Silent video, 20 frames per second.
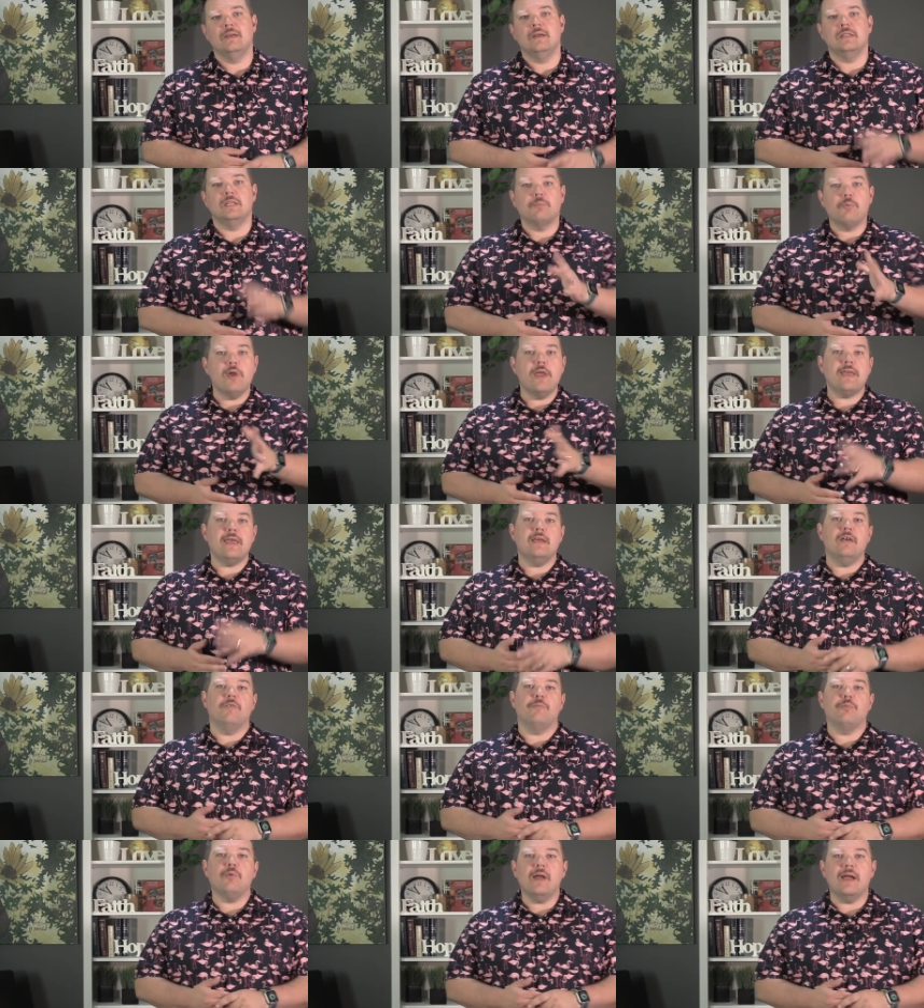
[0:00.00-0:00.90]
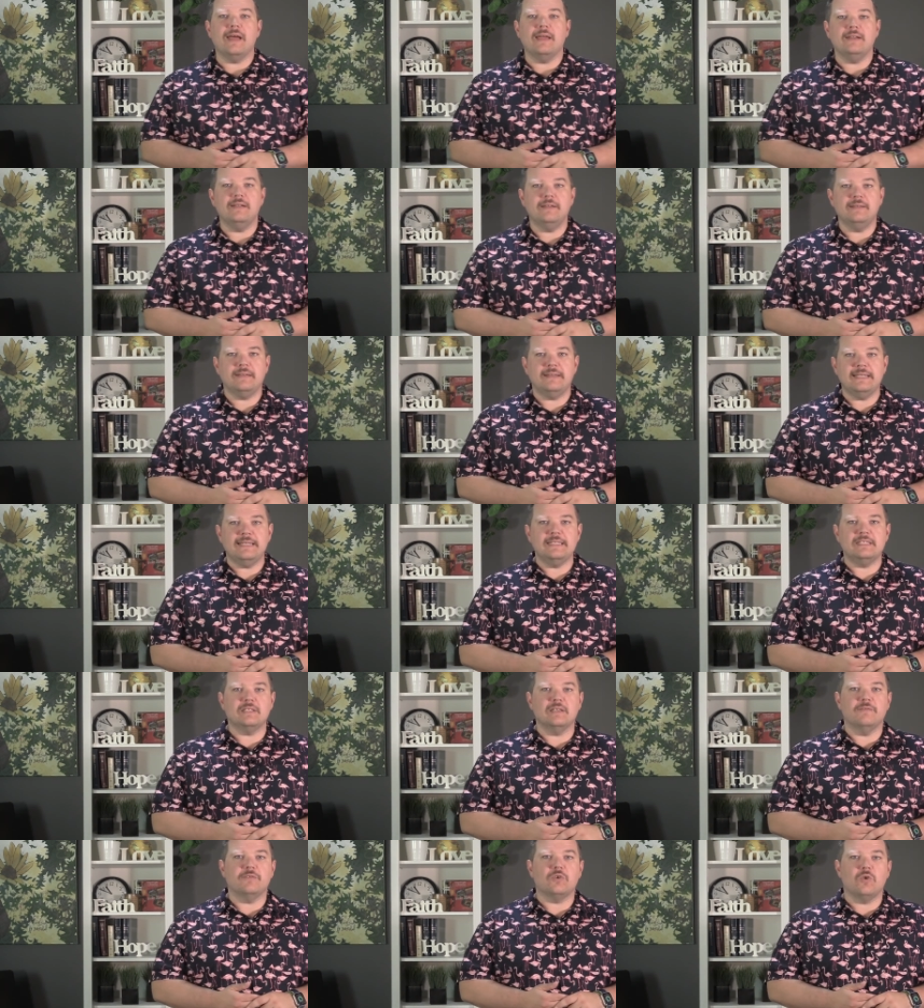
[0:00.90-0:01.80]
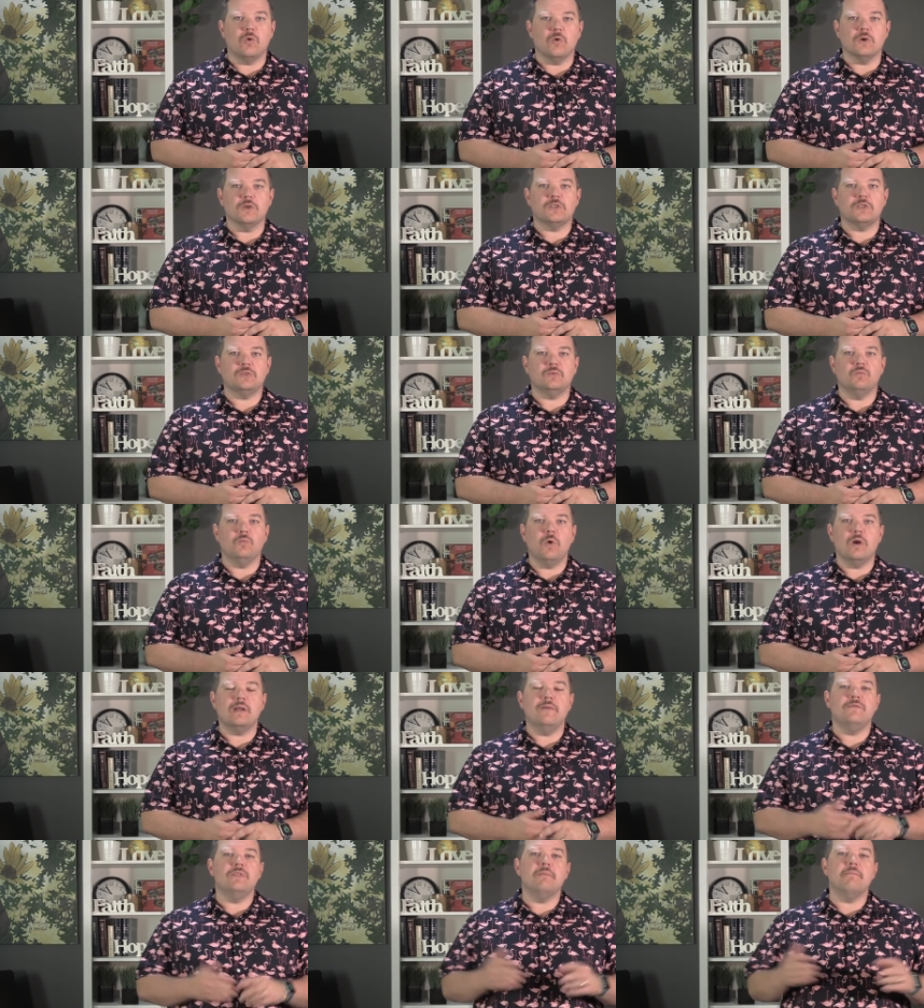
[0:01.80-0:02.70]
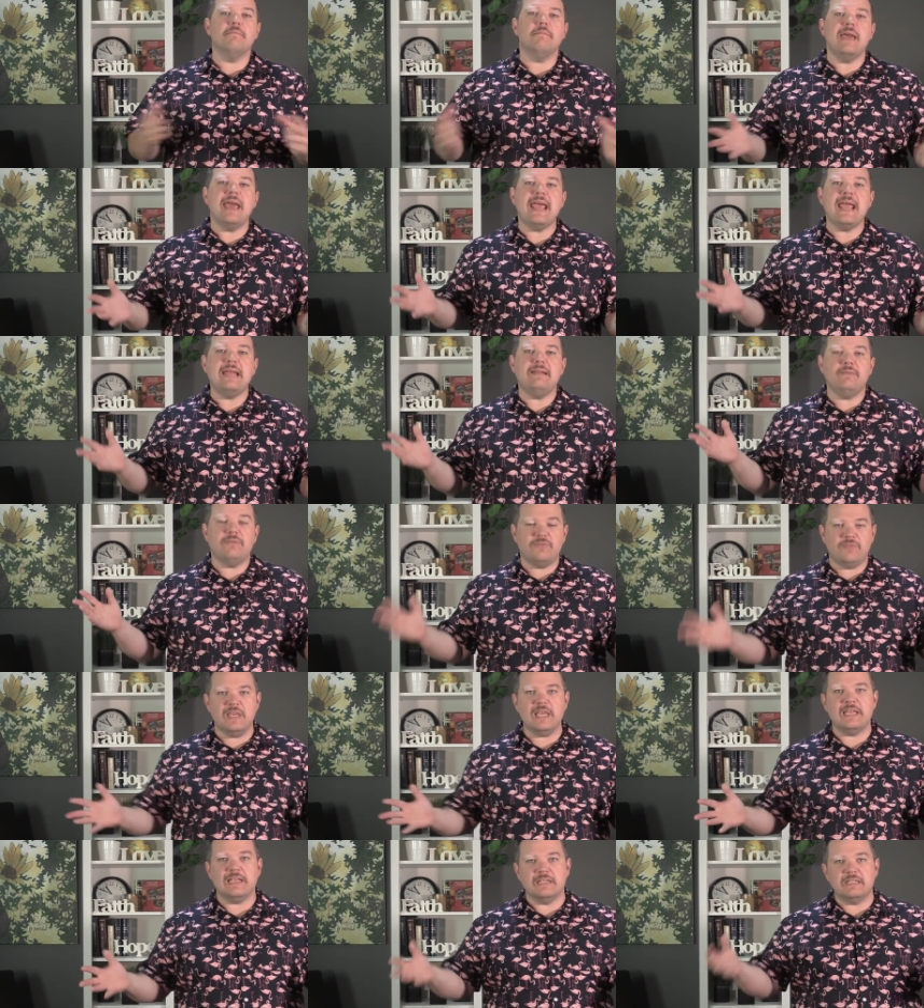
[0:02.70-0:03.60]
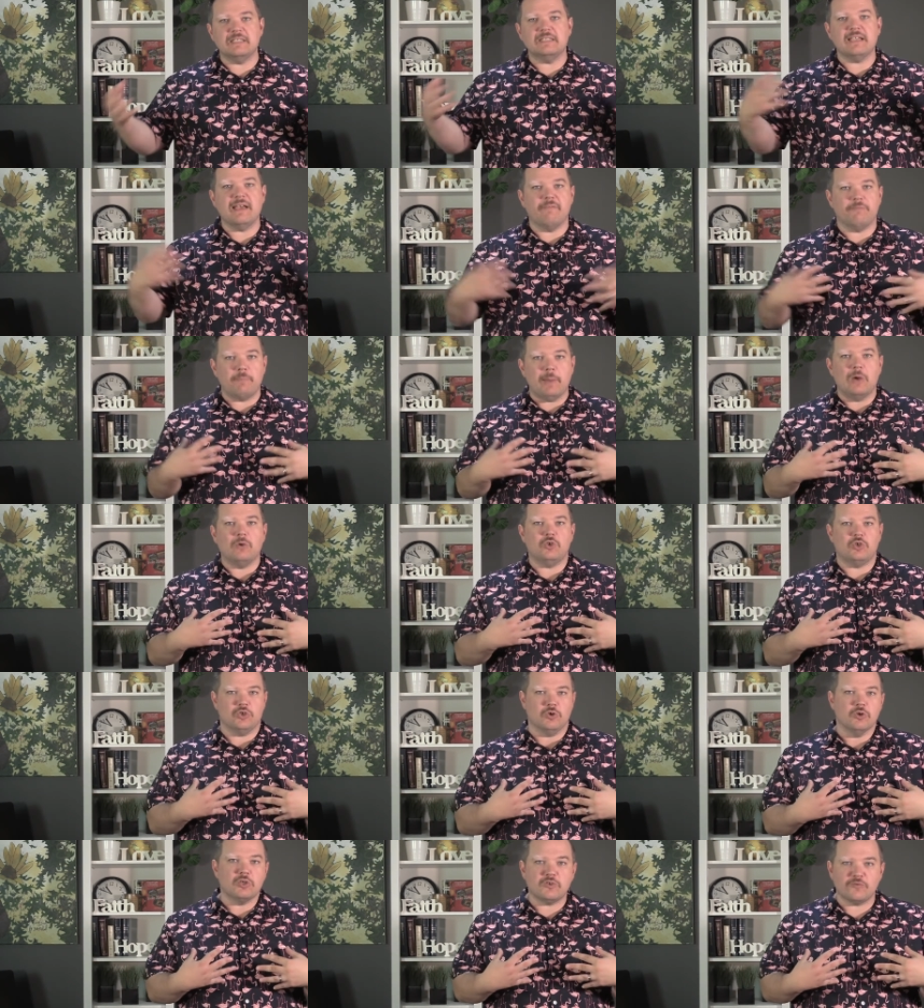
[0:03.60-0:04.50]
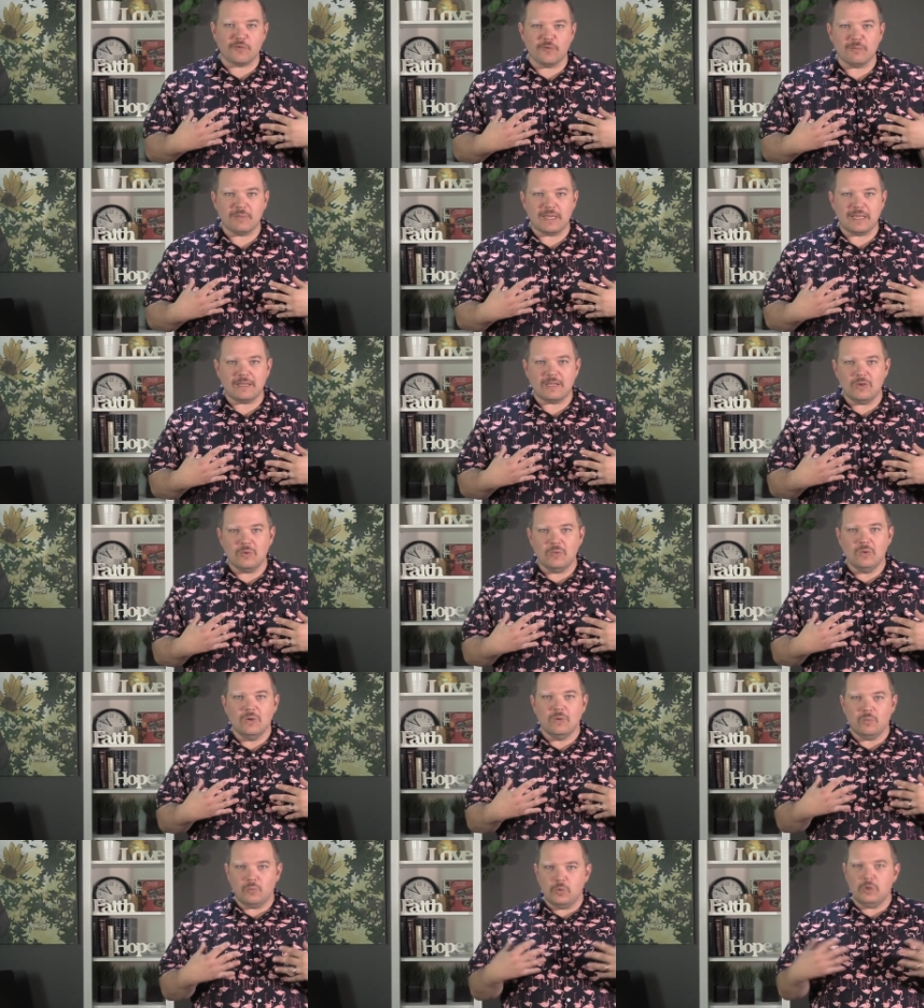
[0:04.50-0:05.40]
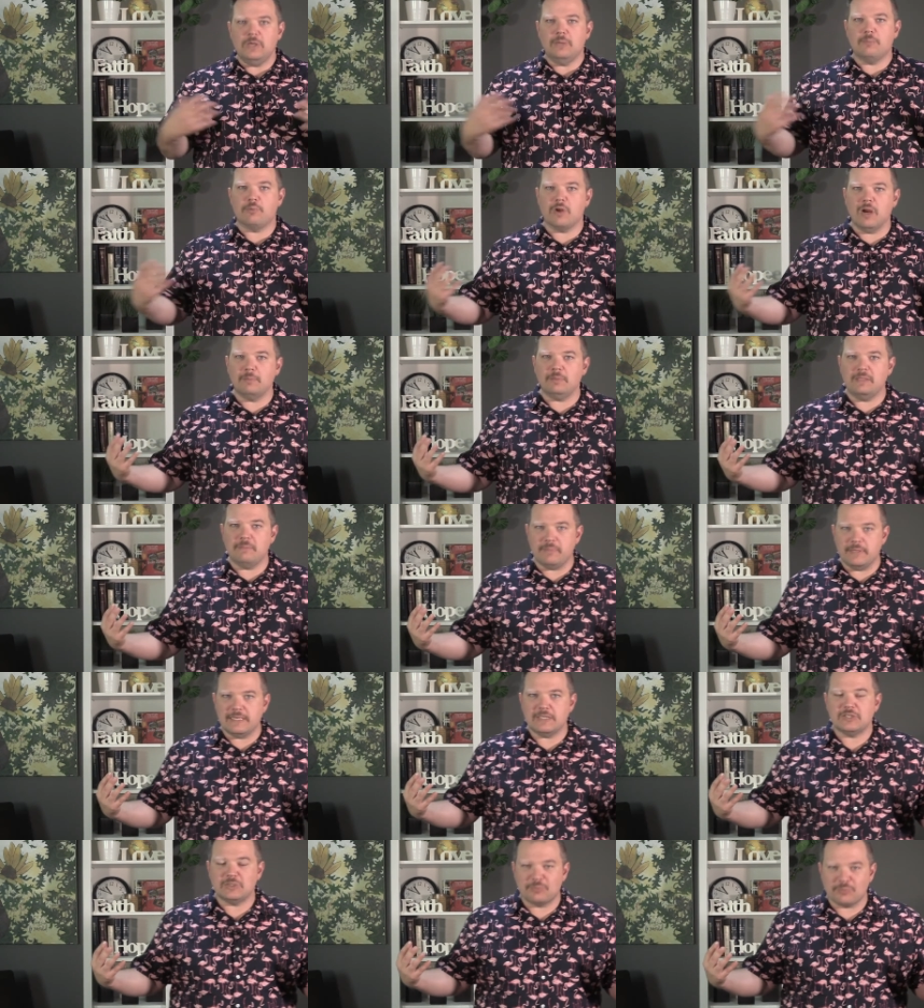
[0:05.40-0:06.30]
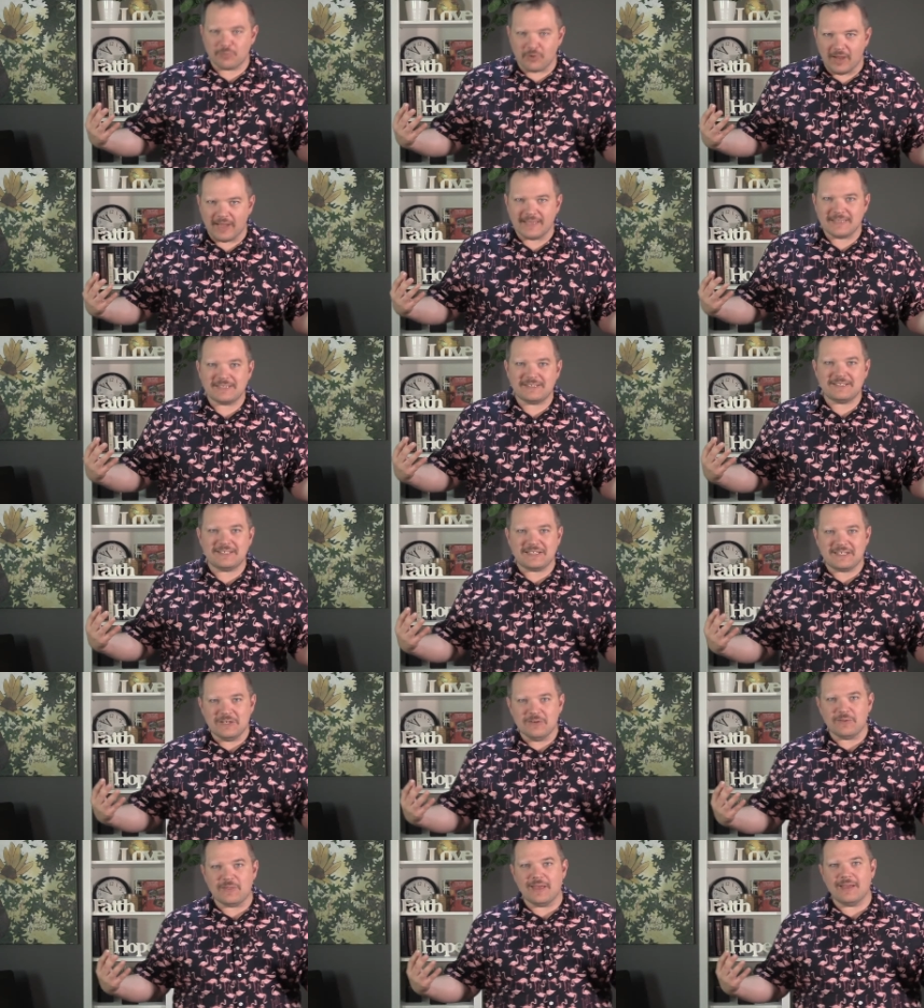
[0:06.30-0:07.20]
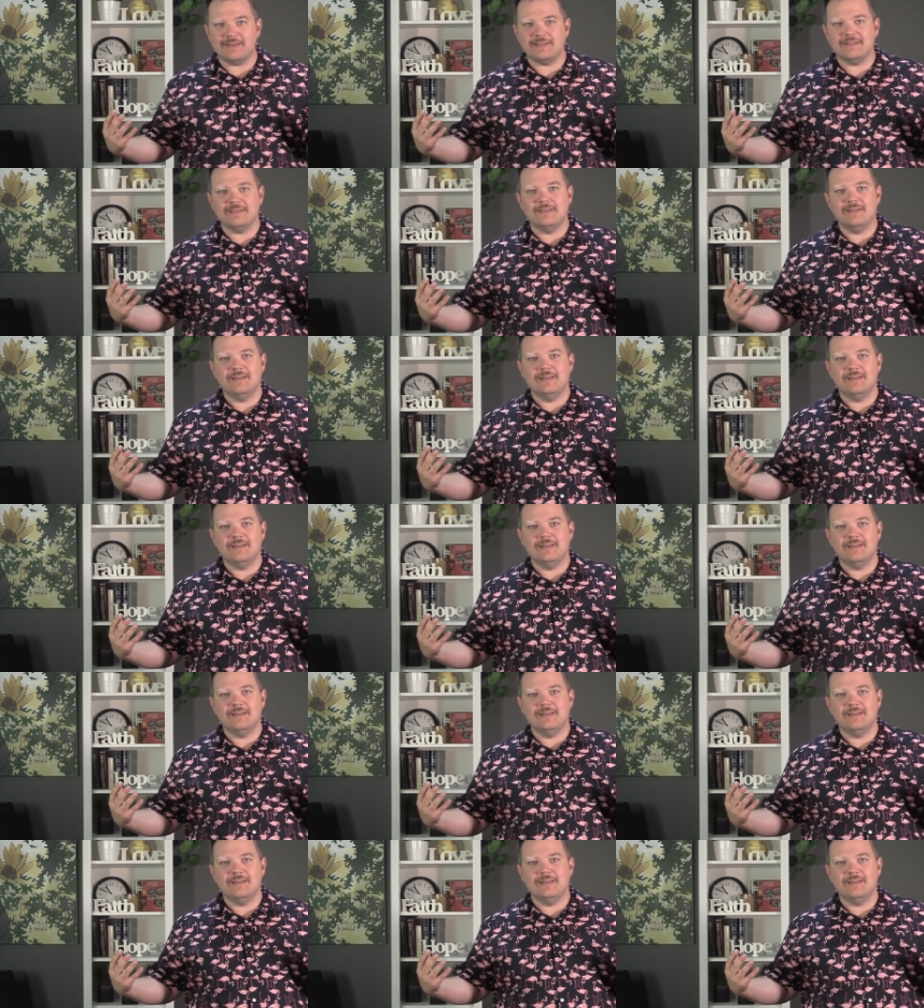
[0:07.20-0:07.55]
The breaking of bread is, of course, one of the main things about church for me. You wouldn't probably be surprised to hear that.